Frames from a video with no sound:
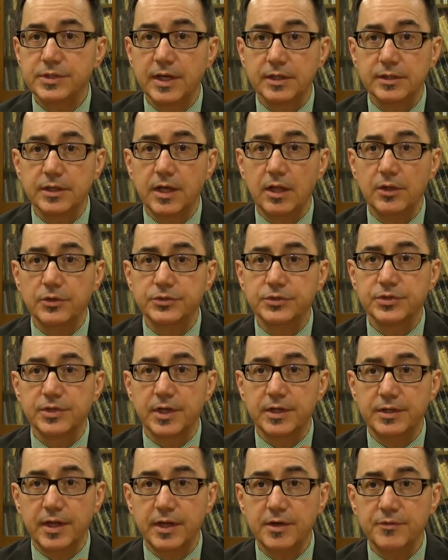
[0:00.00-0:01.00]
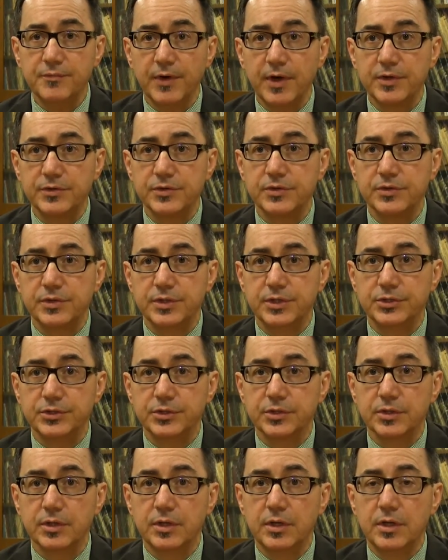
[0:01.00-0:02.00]
technologist identifies a
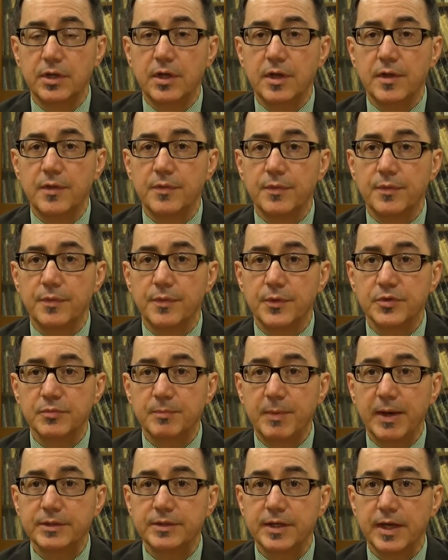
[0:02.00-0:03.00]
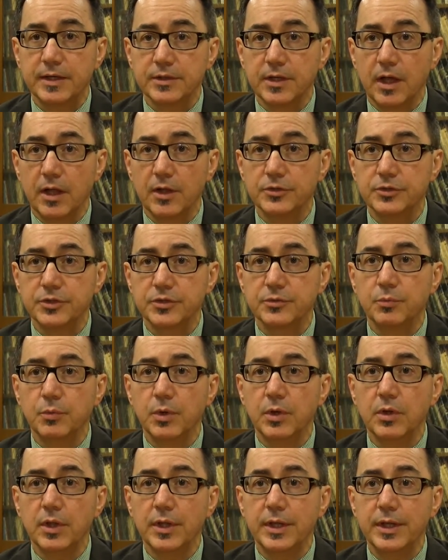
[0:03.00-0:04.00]
seizure, the SPECT technologist
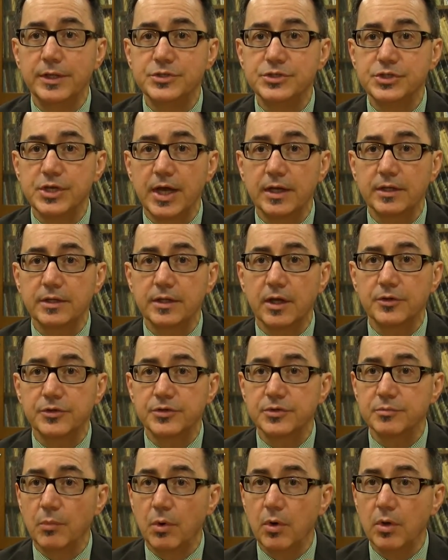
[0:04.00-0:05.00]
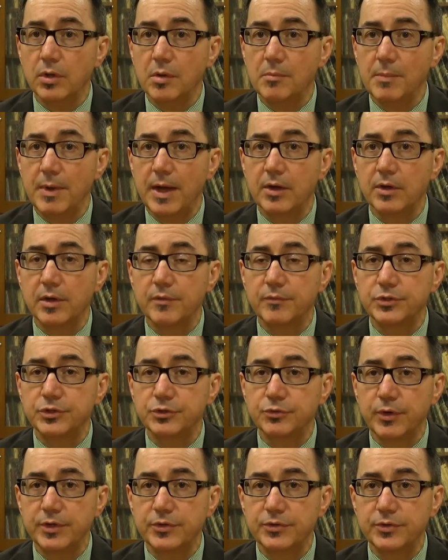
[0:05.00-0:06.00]
will inject a small amount of a
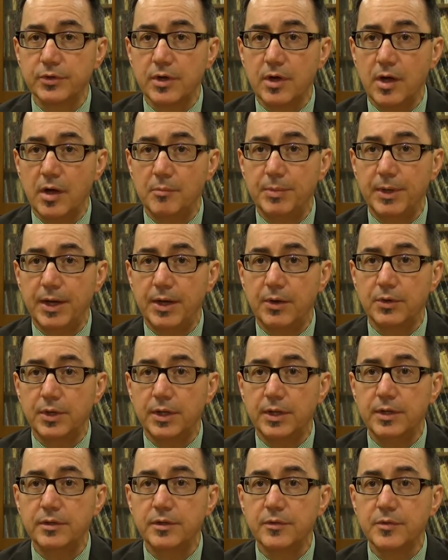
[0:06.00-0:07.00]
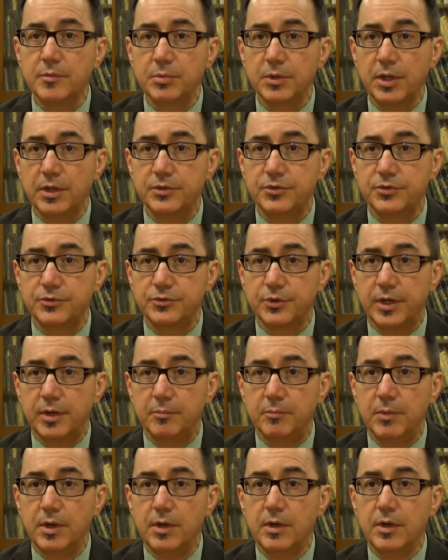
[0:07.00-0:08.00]
tracer compound into the
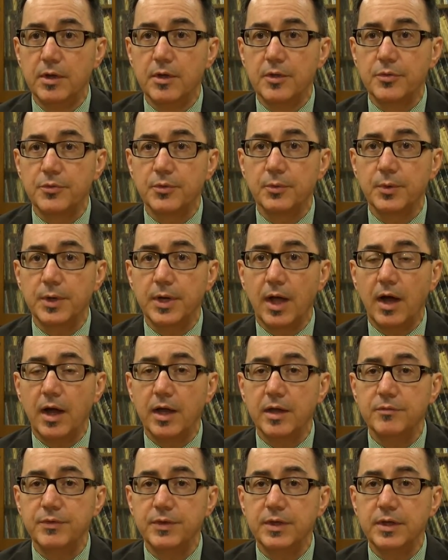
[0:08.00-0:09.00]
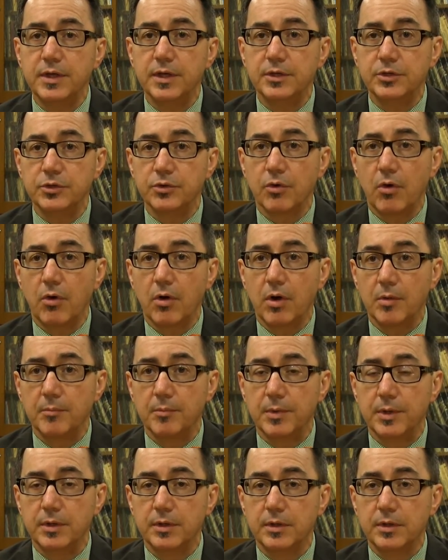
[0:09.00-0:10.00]
bloodstream through an IV in your arm.